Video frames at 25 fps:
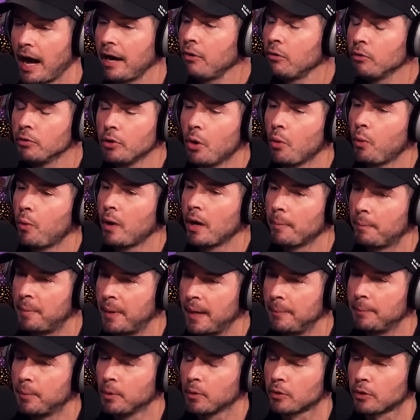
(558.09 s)
I don't know where
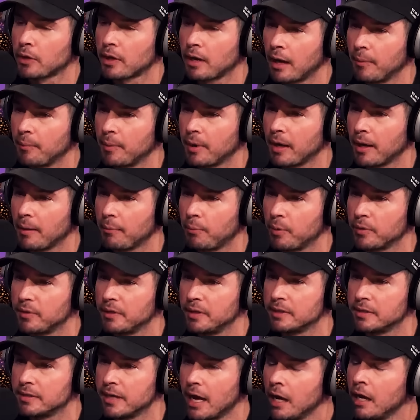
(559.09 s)
people are coming up with
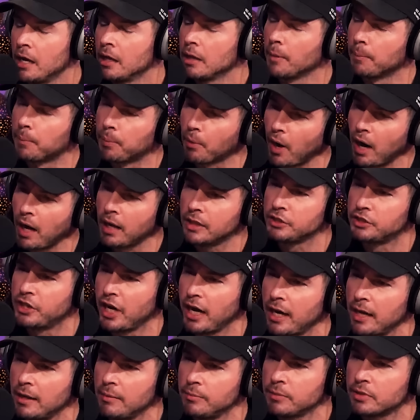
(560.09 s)
these. LeBron
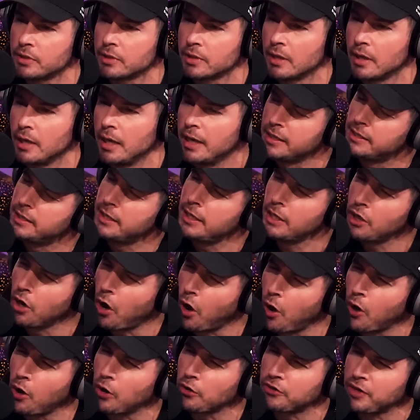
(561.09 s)
James, is he an
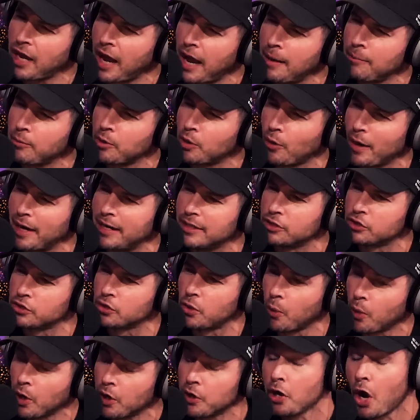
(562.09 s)
all-time great
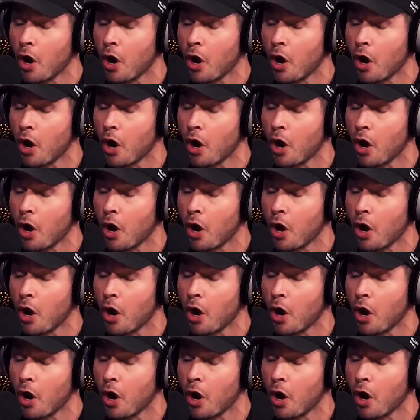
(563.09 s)
scorer?